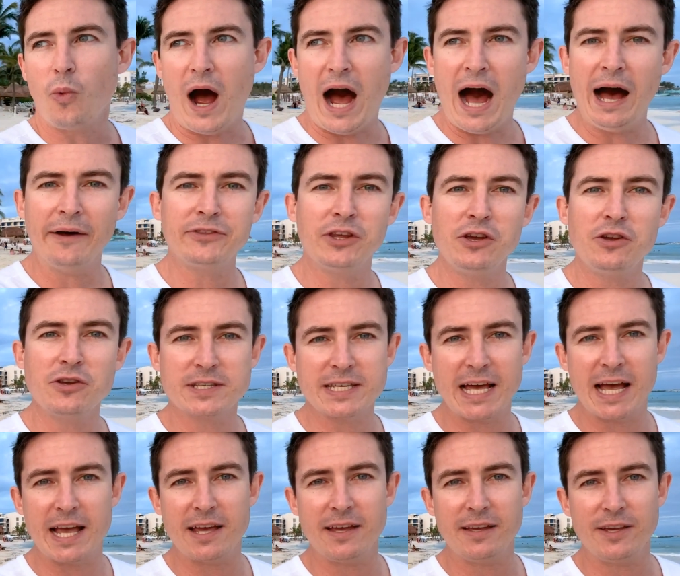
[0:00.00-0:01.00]
after you
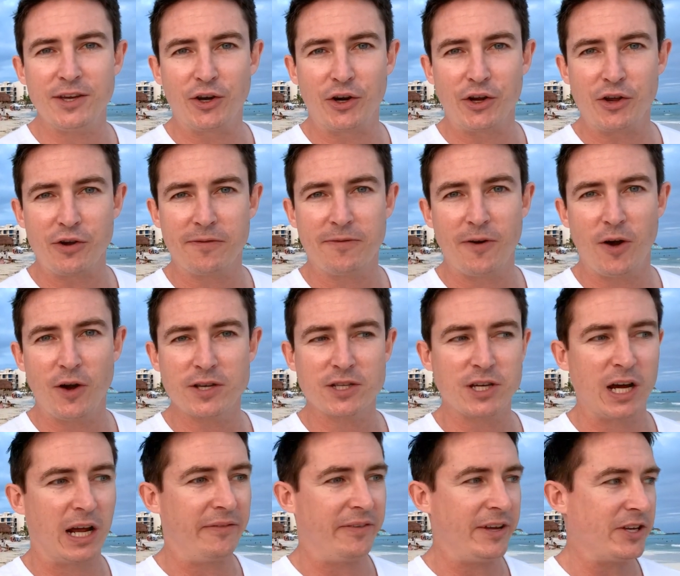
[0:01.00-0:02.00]
say, you know, your
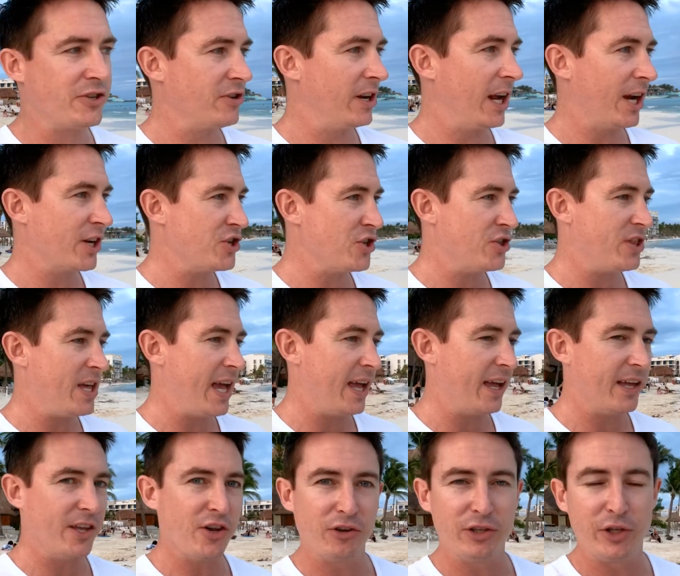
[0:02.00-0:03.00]
first kind of introduction
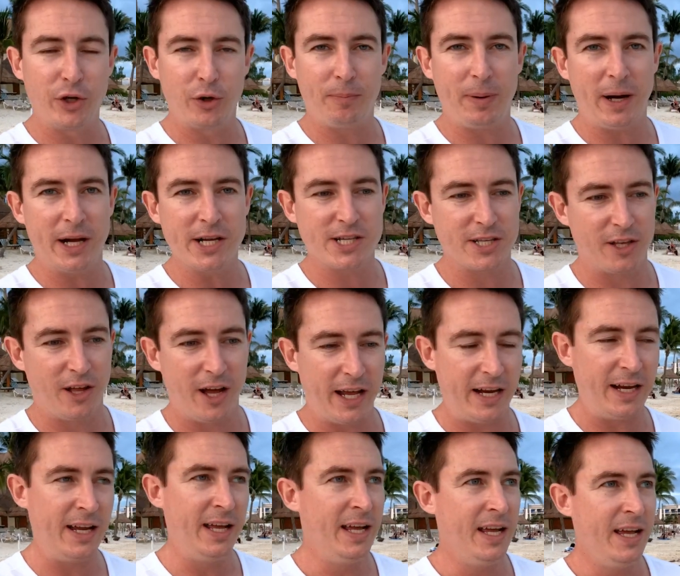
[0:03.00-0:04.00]
thing and your little
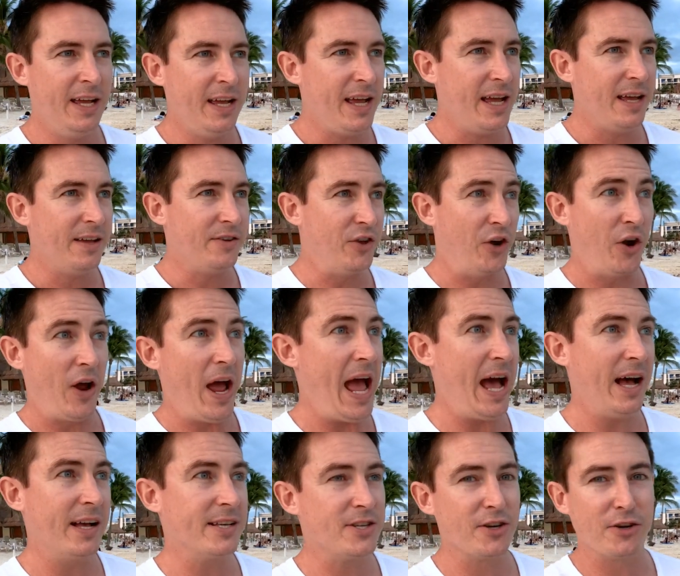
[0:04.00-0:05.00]
punchline, you know,
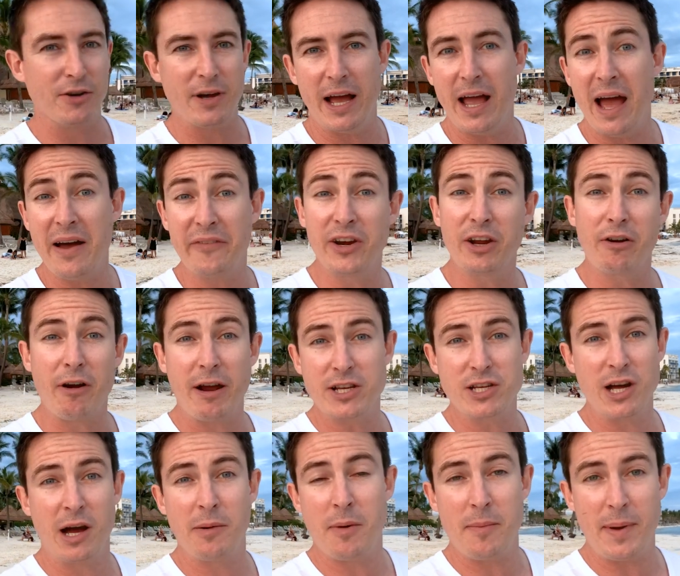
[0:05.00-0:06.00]
how's your, are you having a great
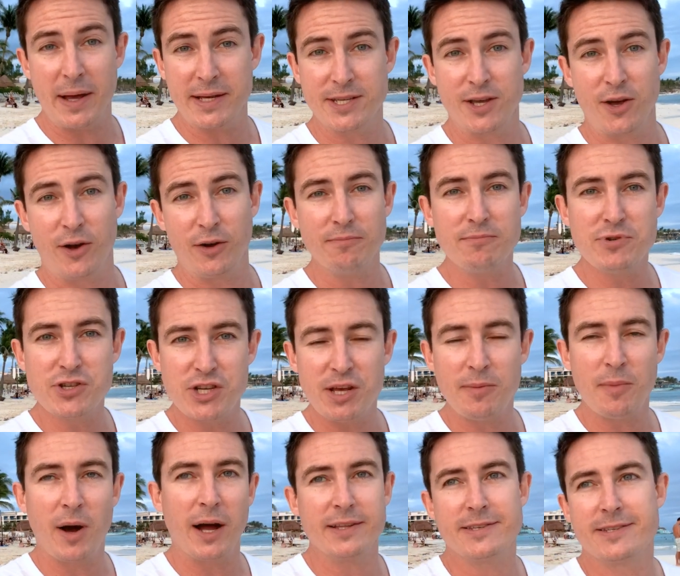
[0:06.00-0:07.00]
time in Mexico?
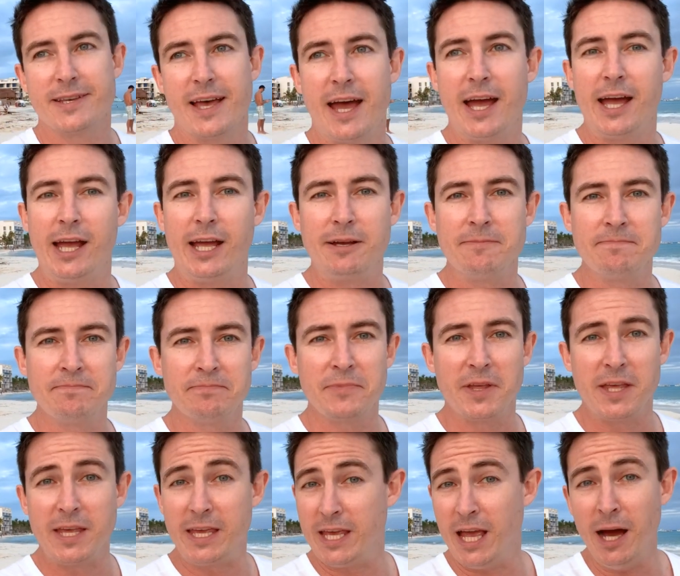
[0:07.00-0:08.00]
She might say,
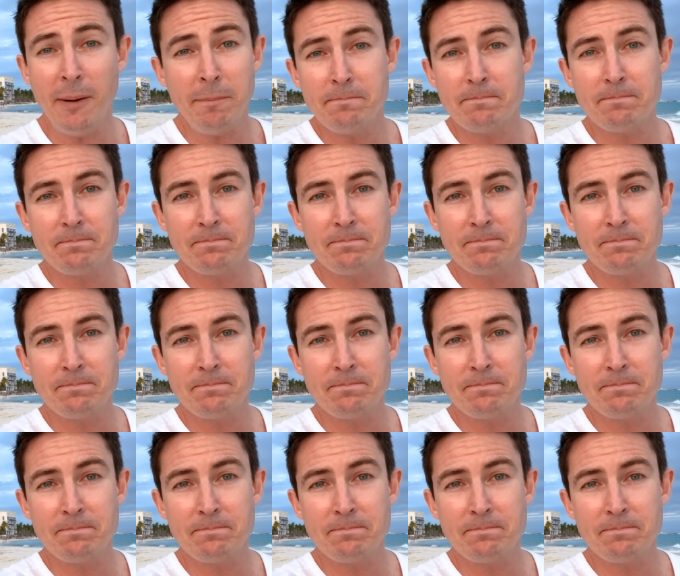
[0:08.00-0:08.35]
yep.